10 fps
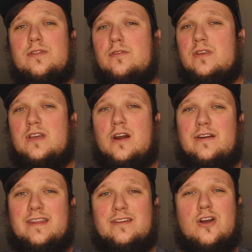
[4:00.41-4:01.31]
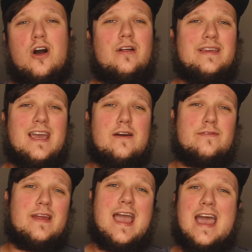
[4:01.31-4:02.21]
through the garden, calling out
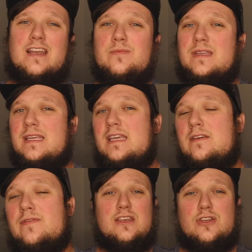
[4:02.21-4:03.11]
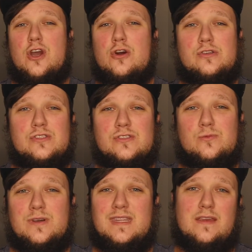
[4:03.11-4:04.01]
for Adam and Eve, he knows
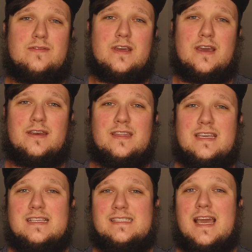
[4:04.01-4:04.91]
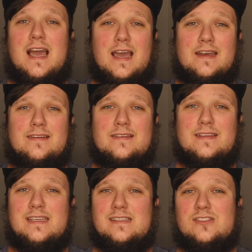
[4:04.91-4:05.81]
what they've done. He's God.
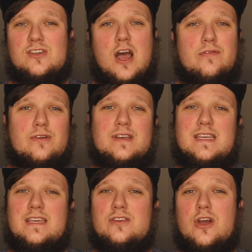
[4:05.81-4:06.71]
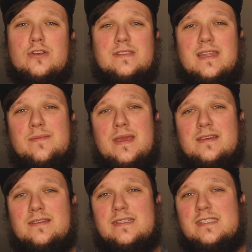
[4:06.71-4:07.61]
He's sovereign. He knows that they
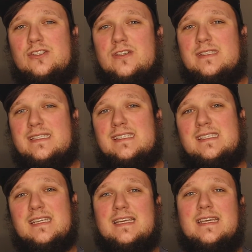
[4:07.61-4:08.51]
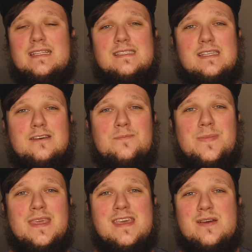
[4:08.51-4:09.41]
made a decision to sin against him,
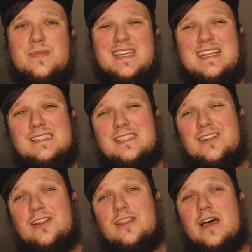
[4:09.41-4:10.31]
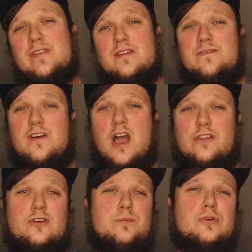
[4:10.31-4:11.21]
but he's still a loving
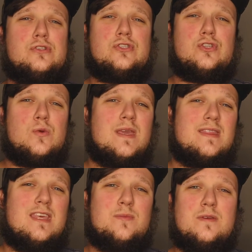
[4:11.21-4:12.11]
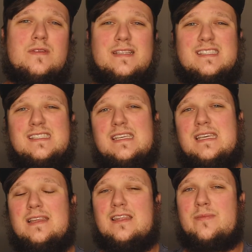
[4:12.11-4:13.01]
father pursuing them and
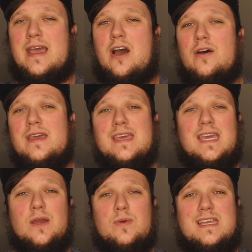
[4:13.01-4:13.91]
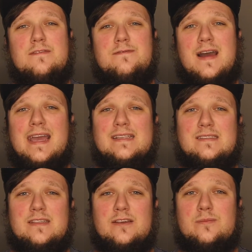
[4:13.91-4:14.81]
seeking them out. And when he
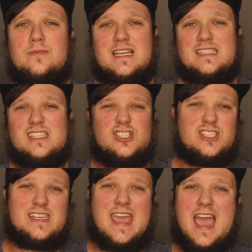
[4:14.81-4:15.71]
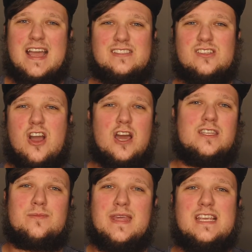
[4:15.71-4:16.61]
finds them, he doesn't just cast
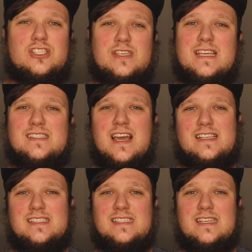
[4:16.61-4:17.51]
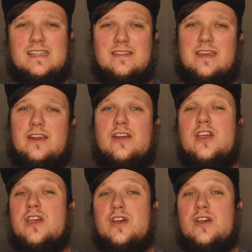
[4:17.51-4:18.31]
condemnation. He's not sitting there